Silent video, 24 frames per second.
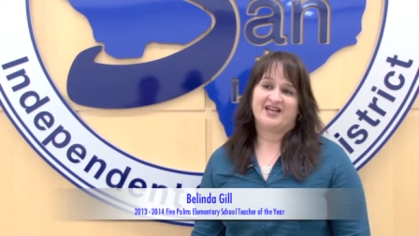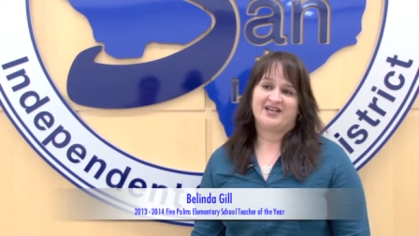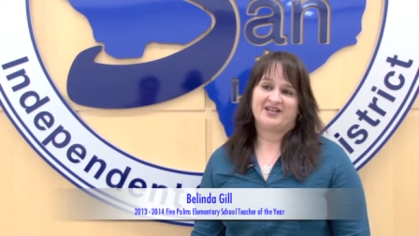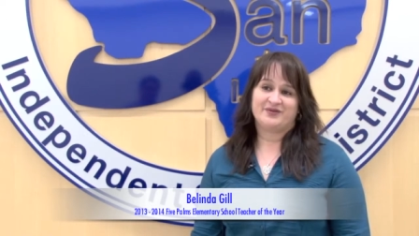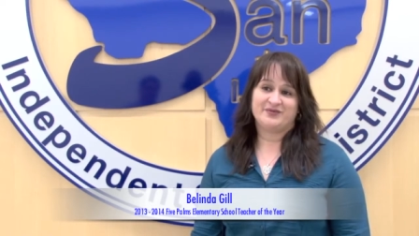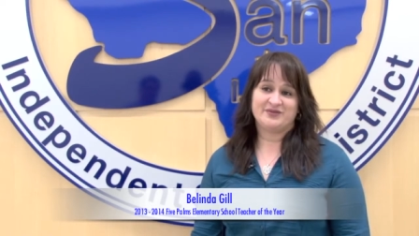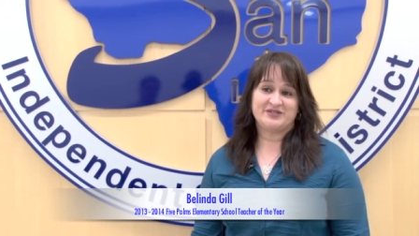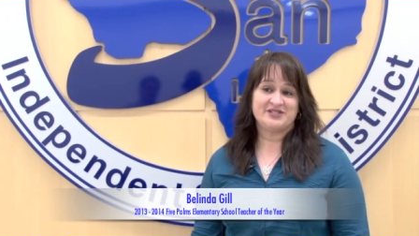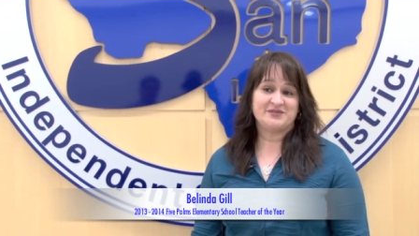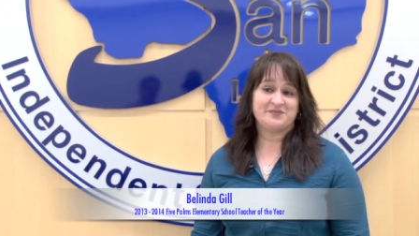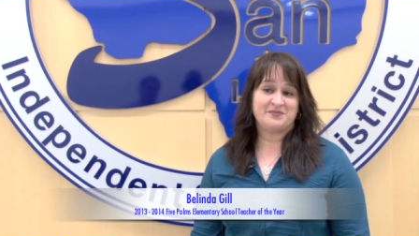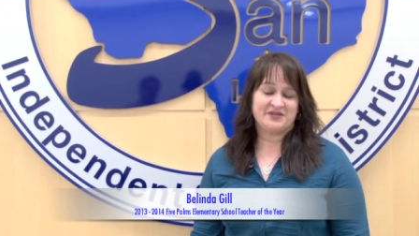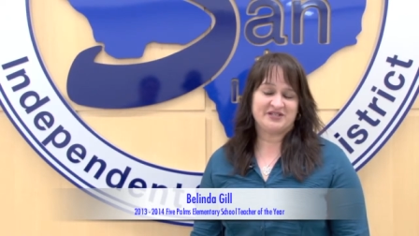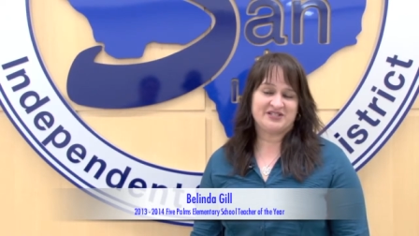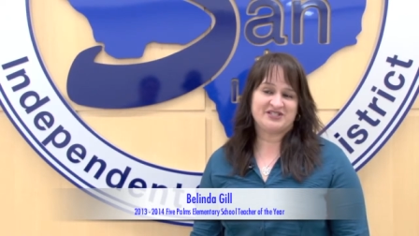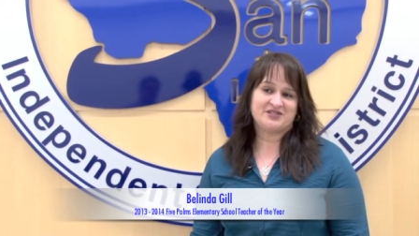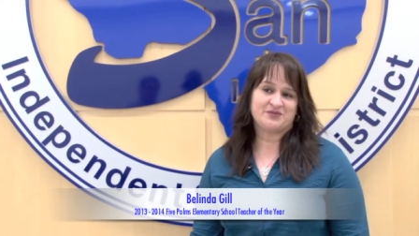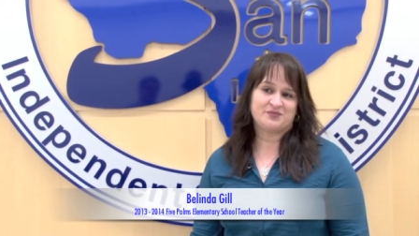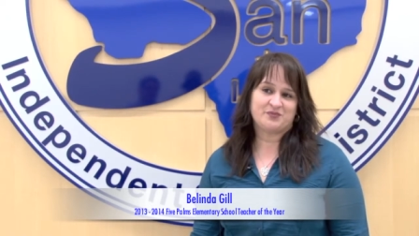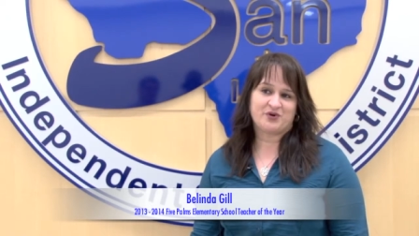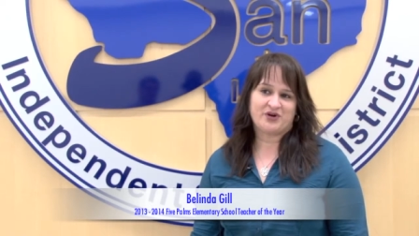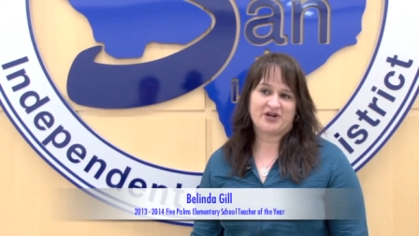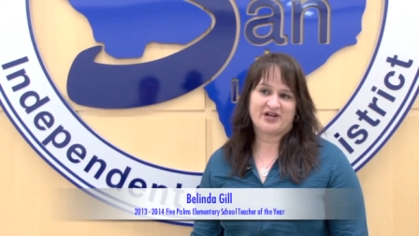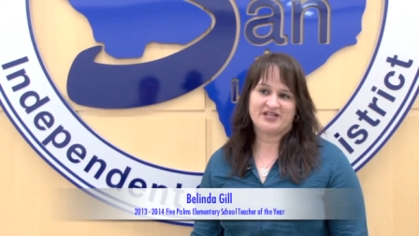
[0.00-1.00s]
It was a big
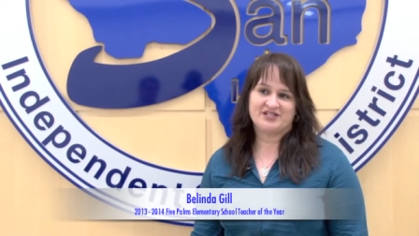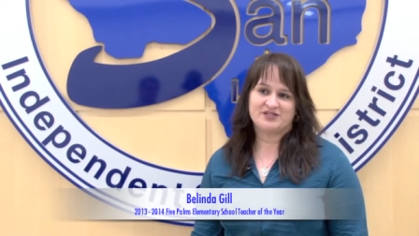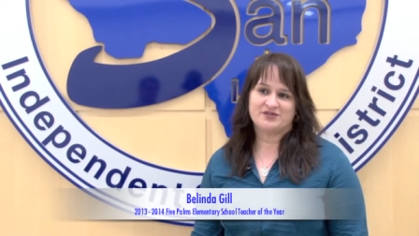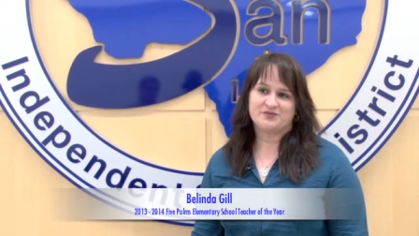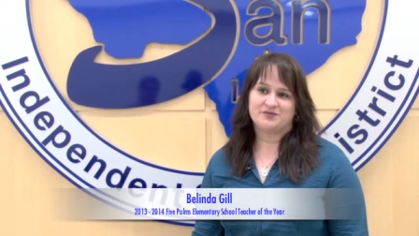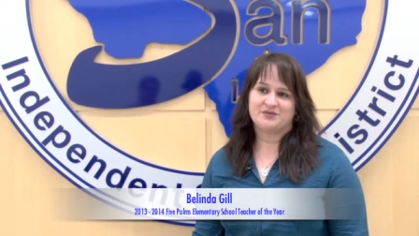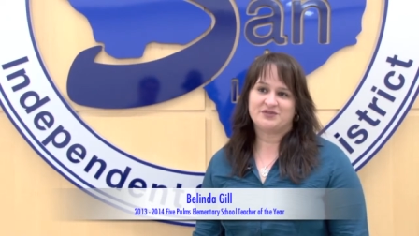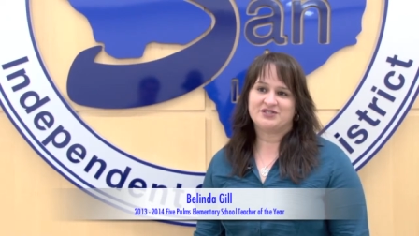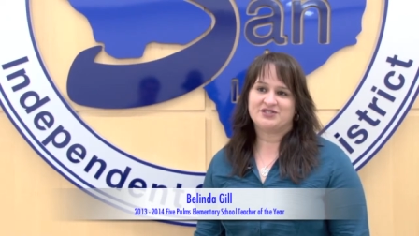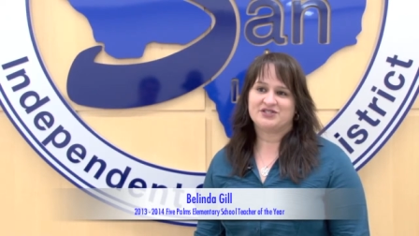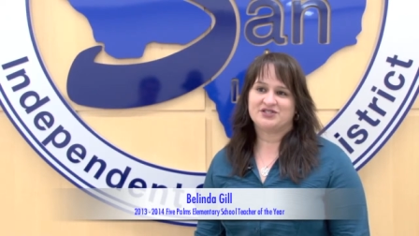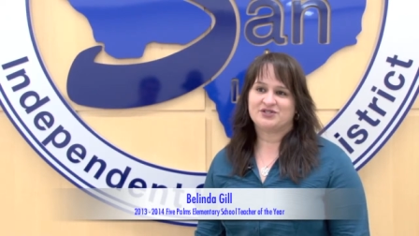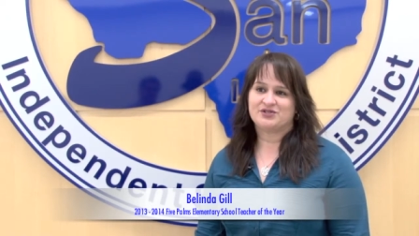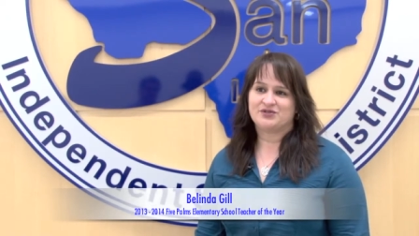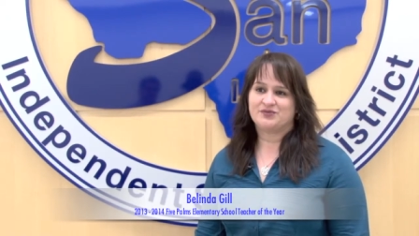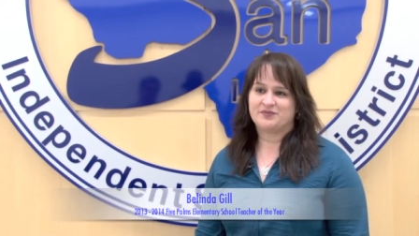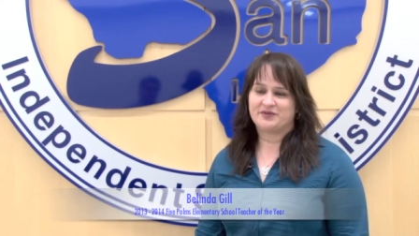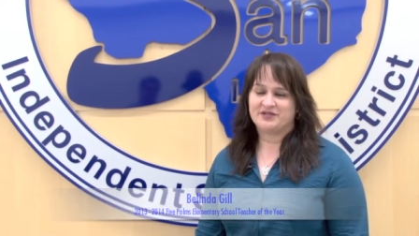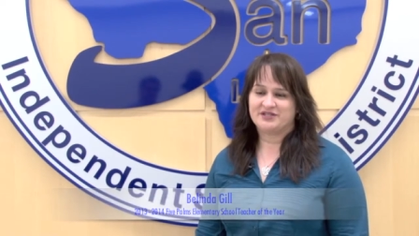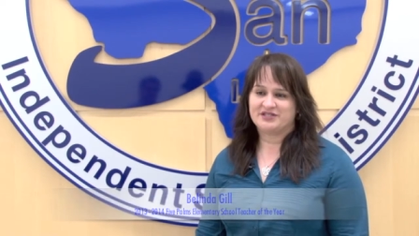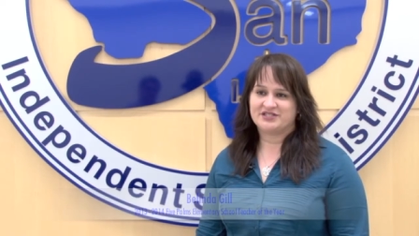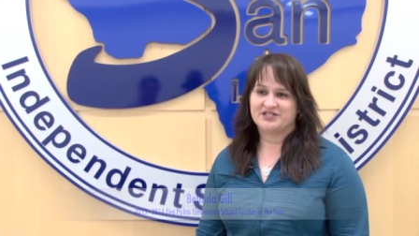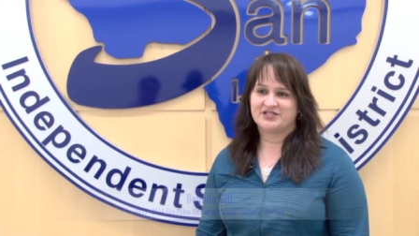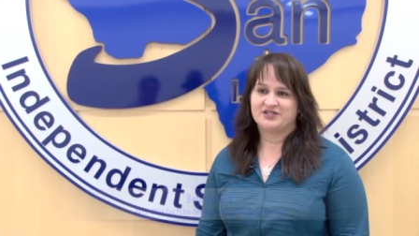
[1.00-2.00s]
surprise when Mr.
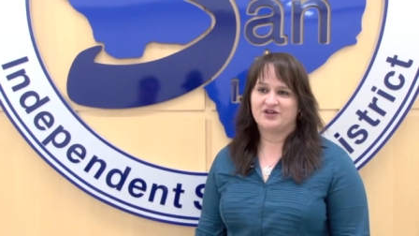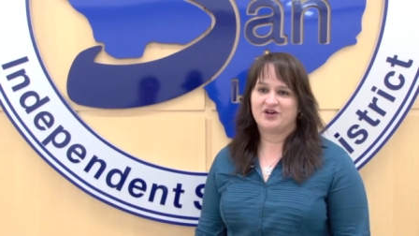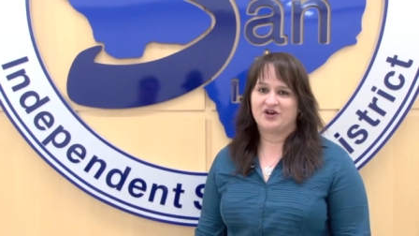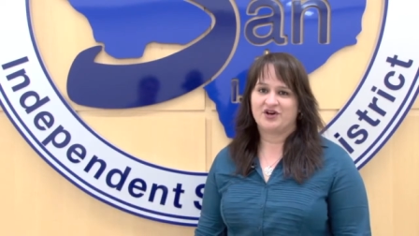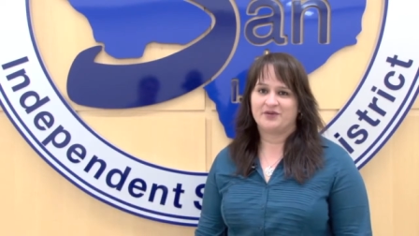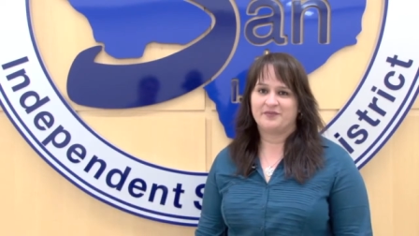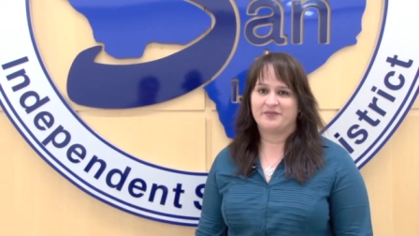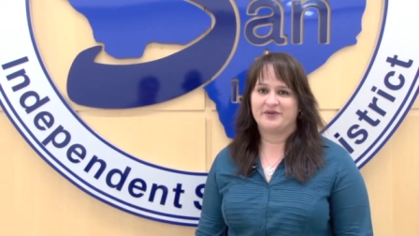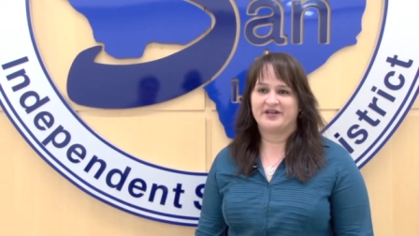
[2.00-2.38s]
Bunsen called